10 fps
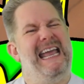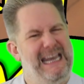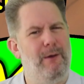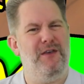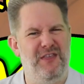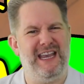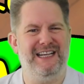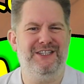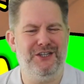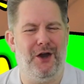Now I think
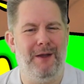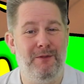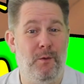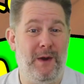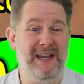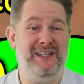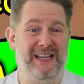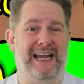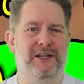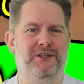it's time that we
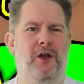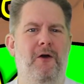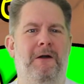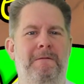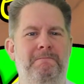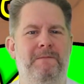sang a song.